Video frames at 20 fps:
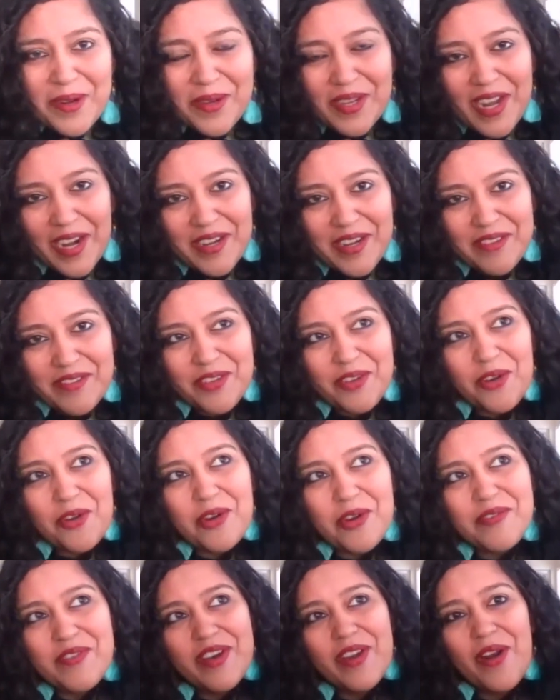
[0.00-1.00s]
kind of
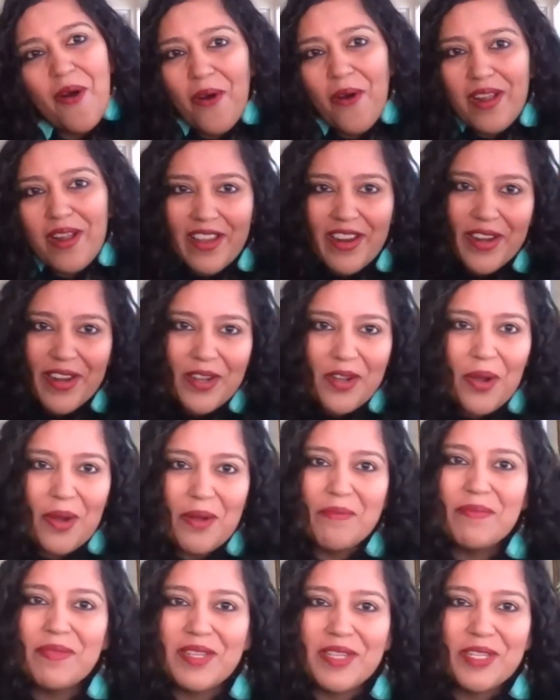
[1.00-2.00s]
go over all her
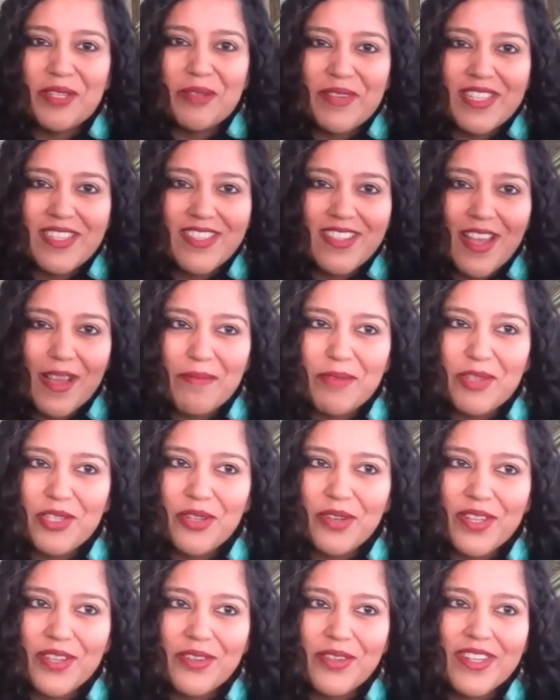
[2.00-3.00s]
accomplishments. I'm
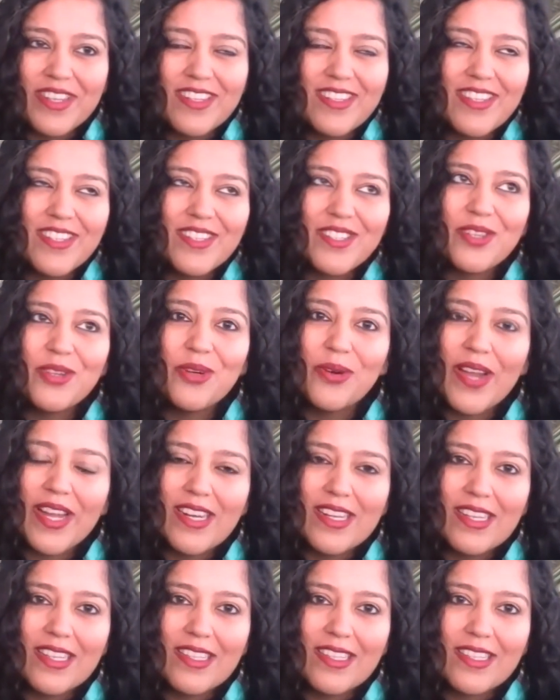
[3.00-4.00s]
sure you can just go
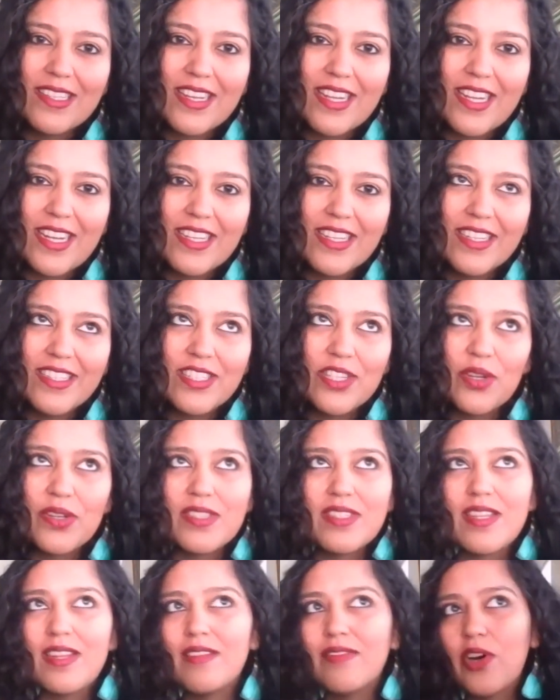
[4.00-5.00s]
and read it
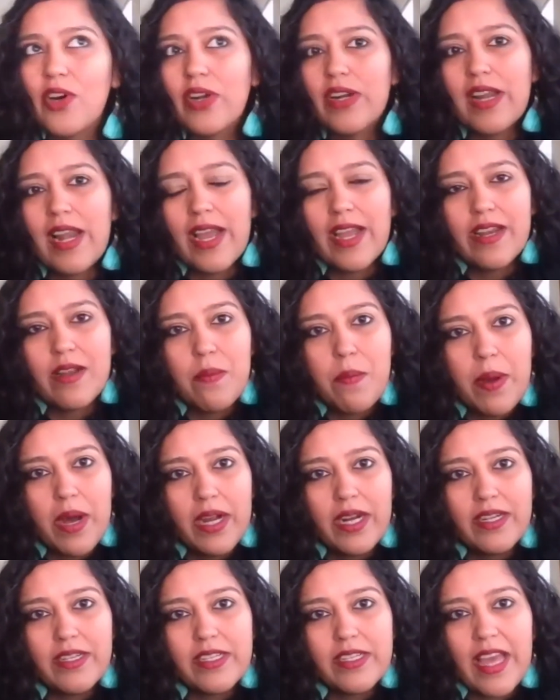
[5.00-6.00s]
yourself online.
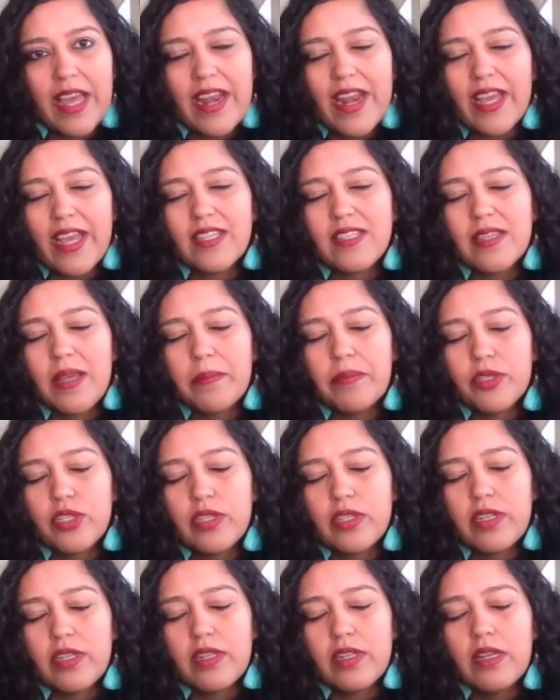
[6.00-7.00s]
But an
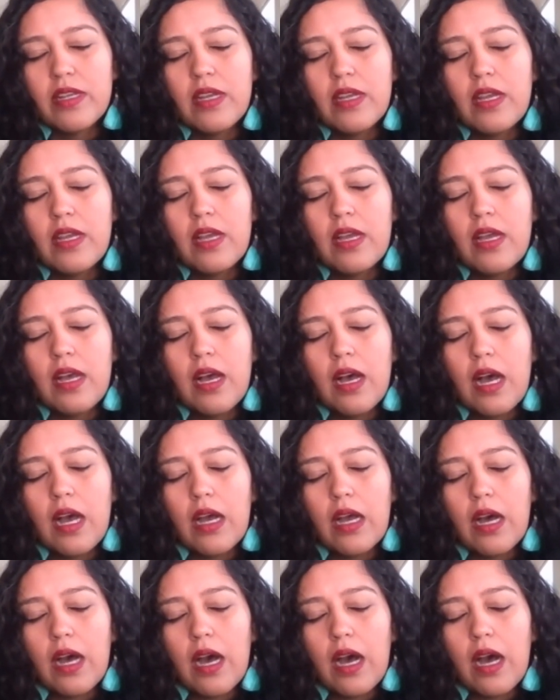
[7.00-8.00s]
exceptional
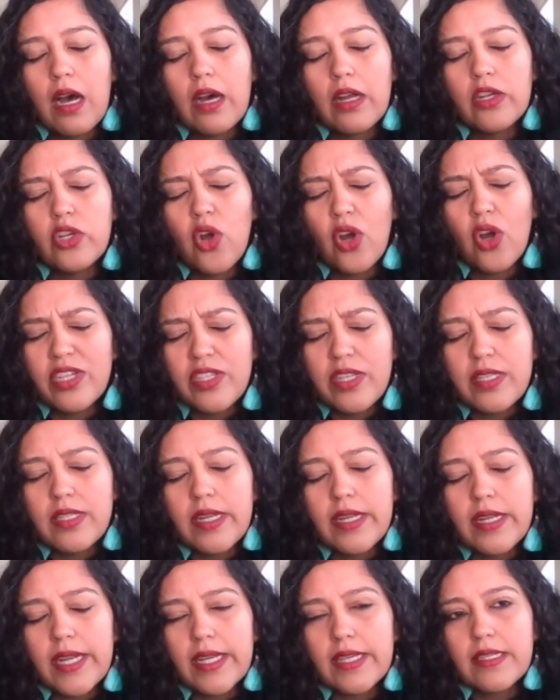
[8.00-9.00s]
not just
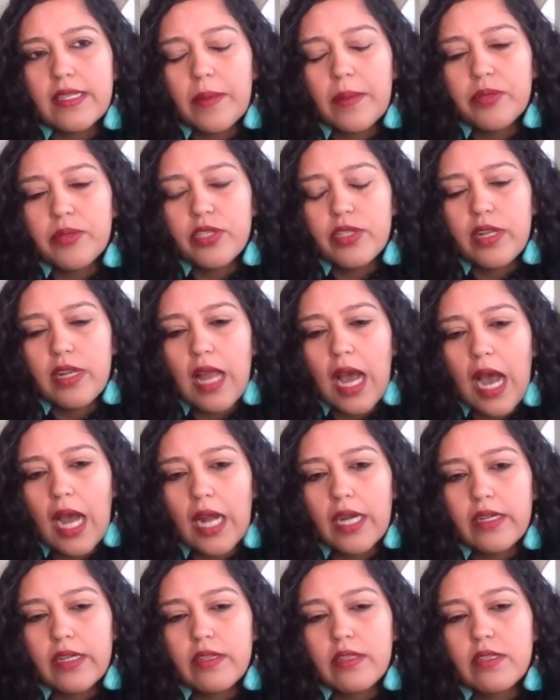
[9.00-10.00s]
an exceptional
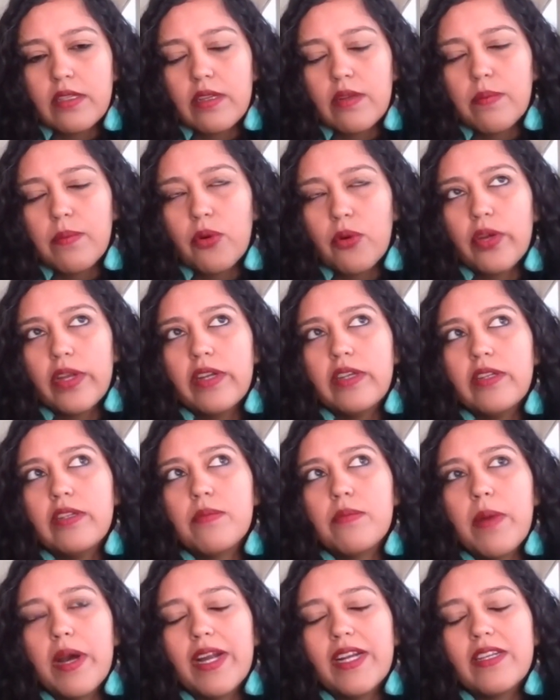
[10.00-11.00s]
artist and poet,
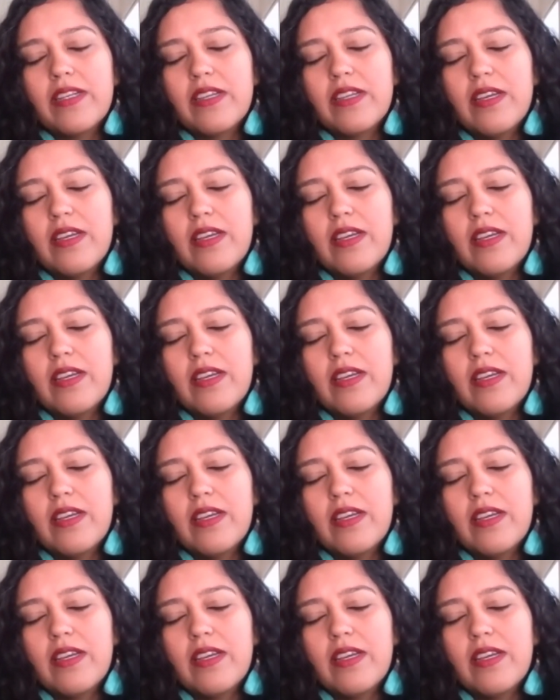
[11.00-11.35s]
but